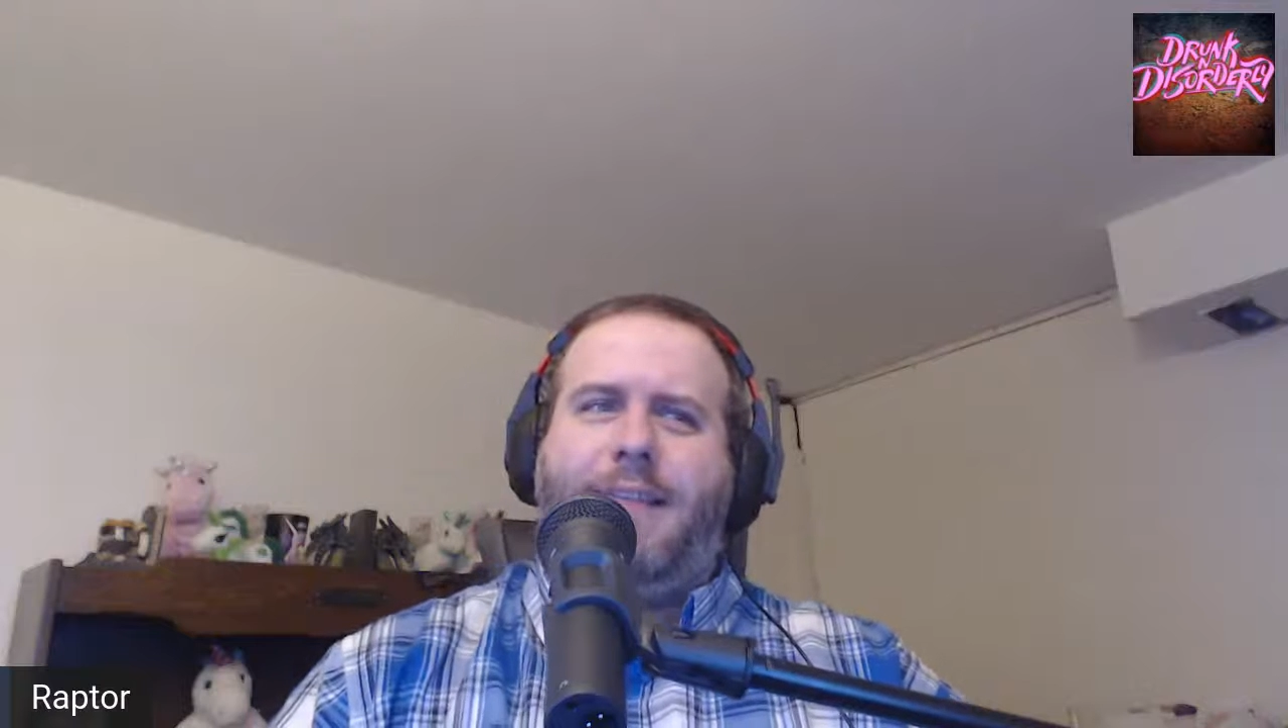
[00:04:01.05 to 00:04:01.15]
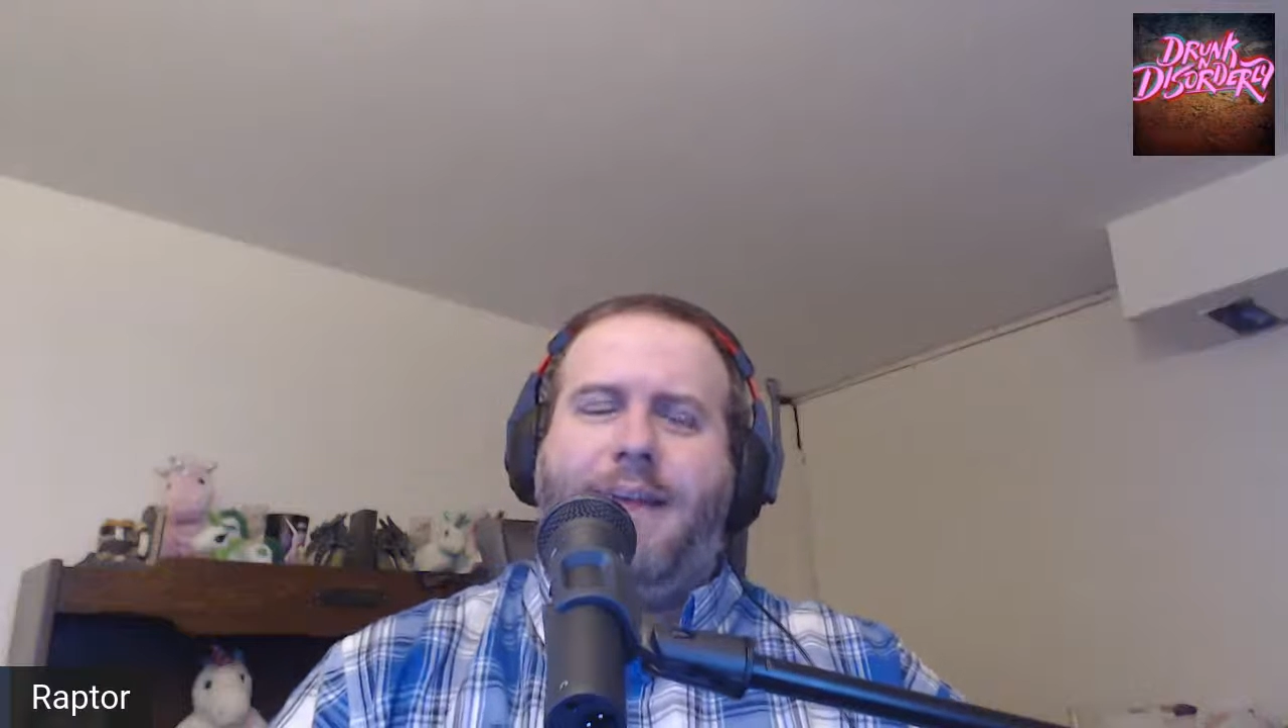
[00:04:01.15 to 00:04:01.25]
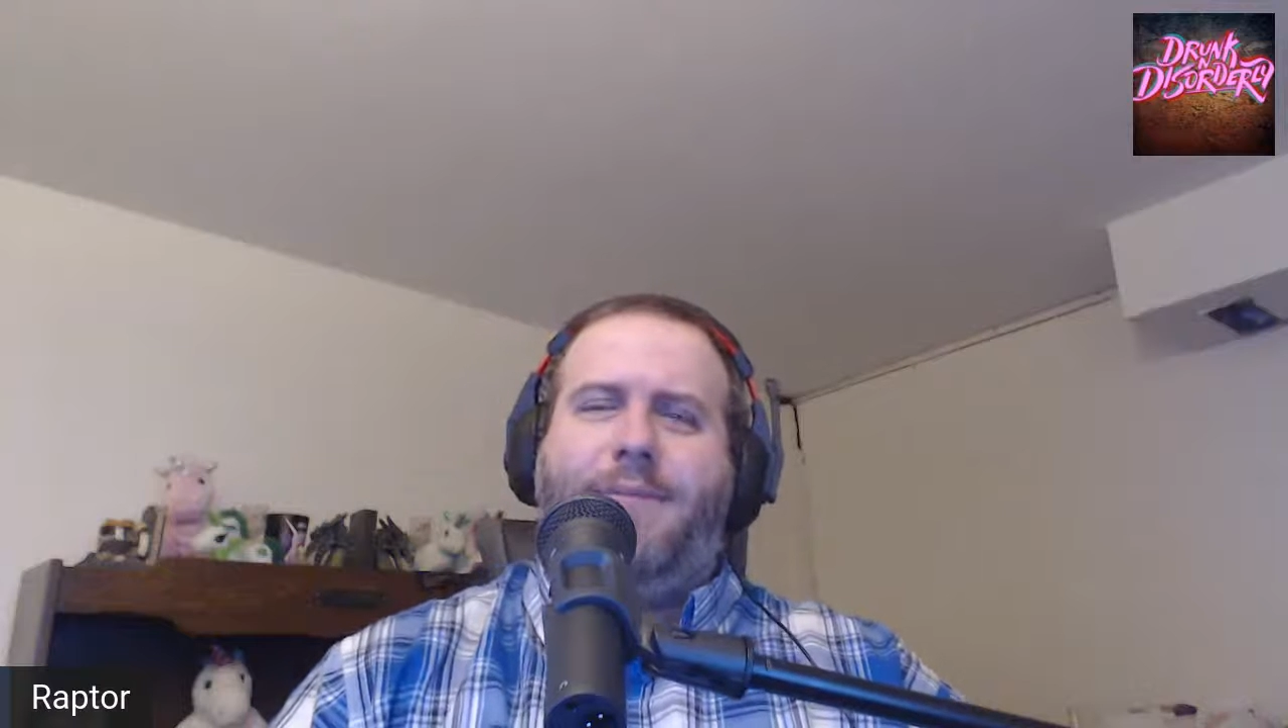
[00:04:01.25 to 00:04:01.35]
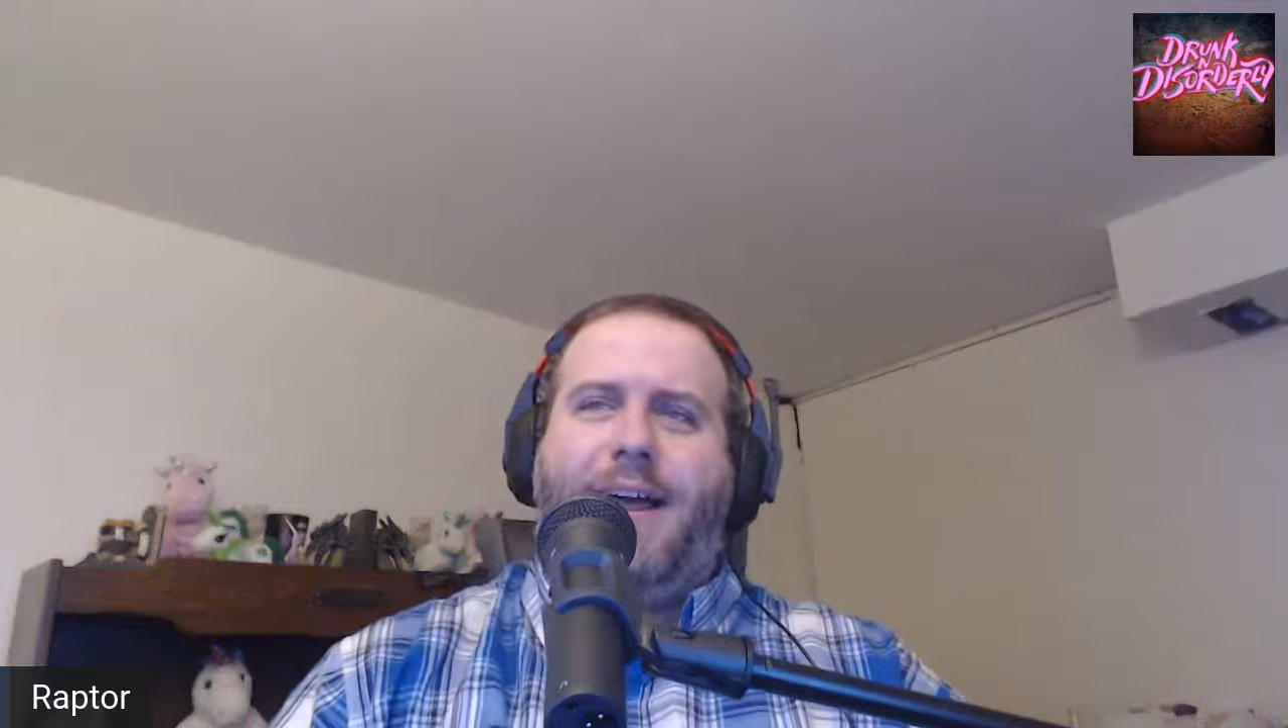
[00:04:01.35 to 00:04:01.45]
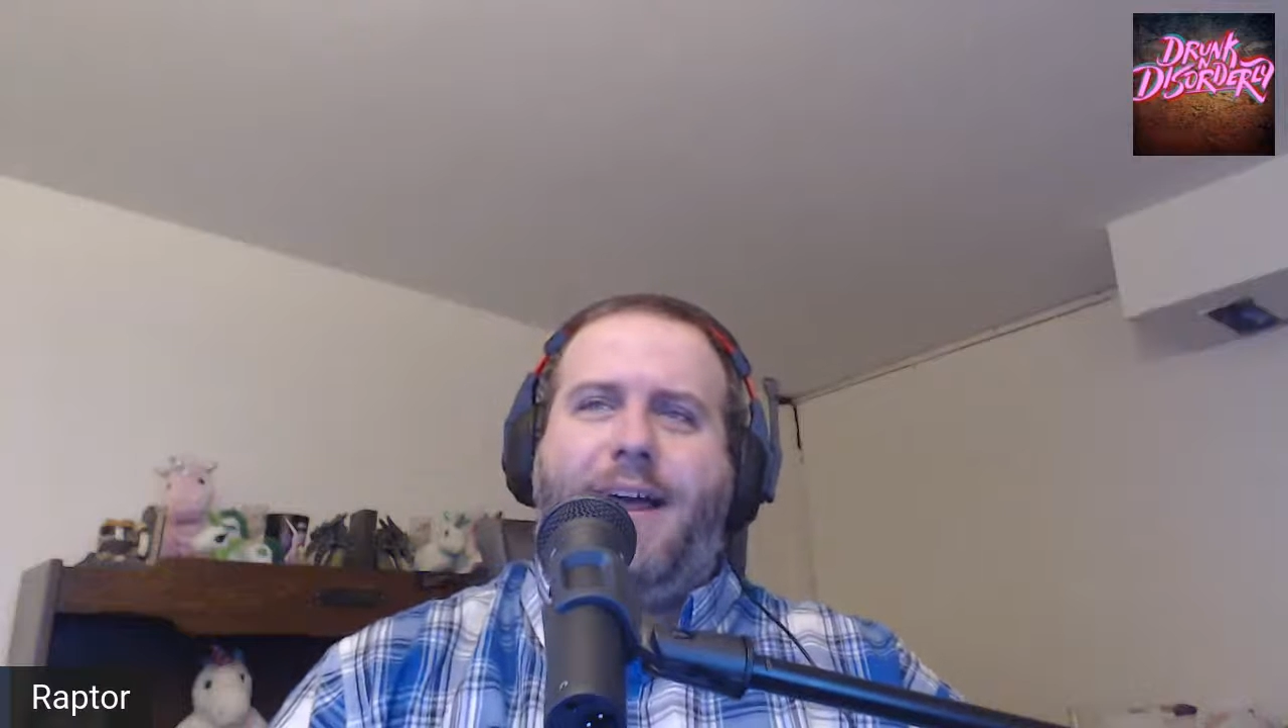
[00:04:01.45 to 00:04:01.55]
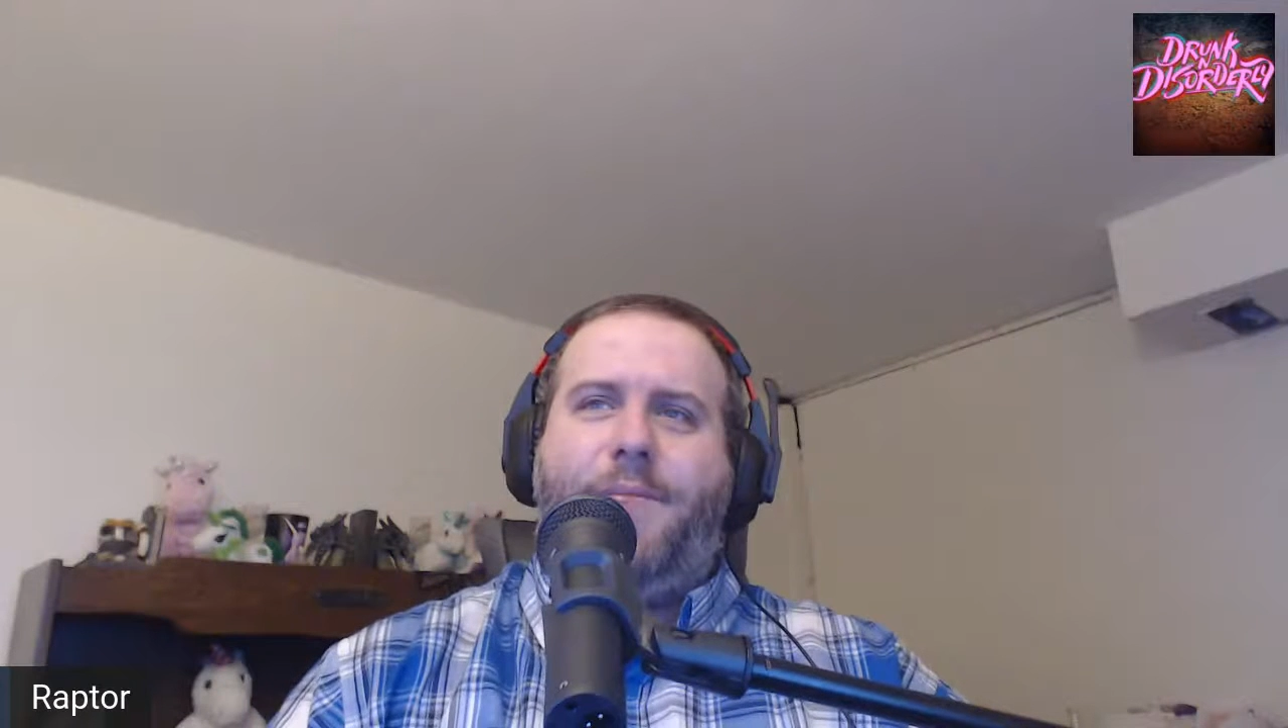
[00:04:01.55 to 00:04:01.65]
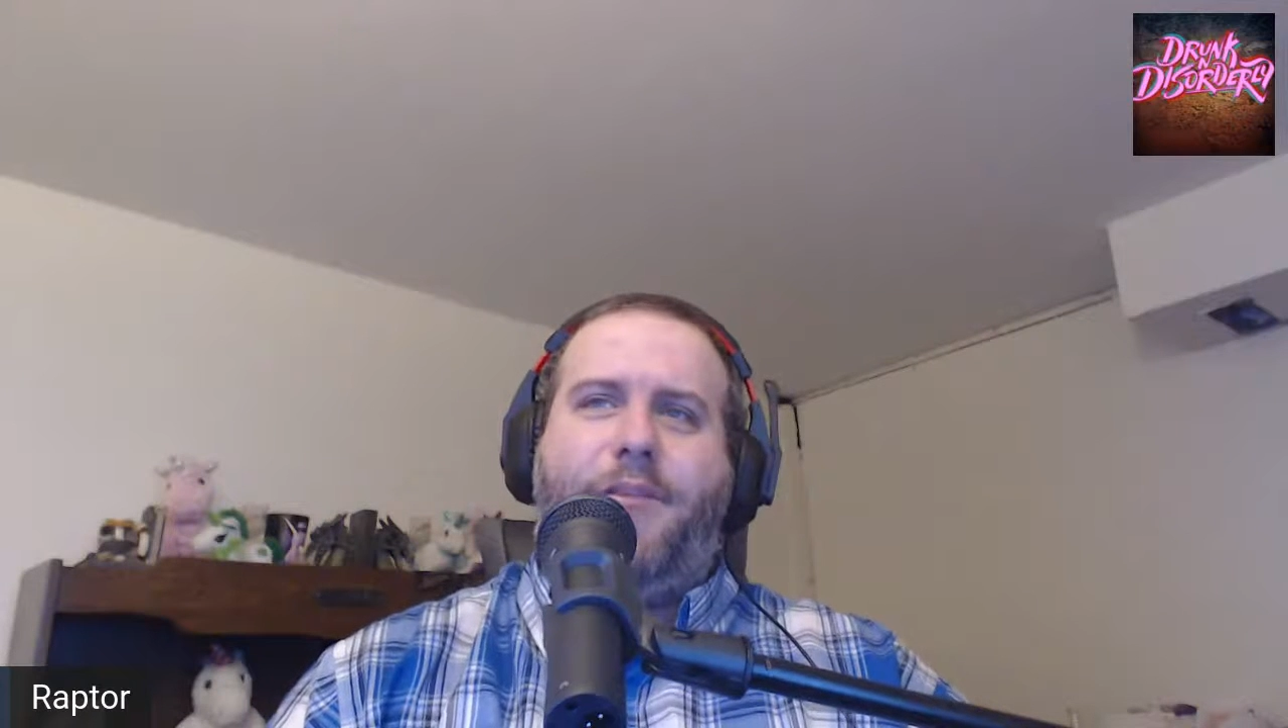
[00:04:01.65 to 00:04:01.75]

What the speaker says: same time.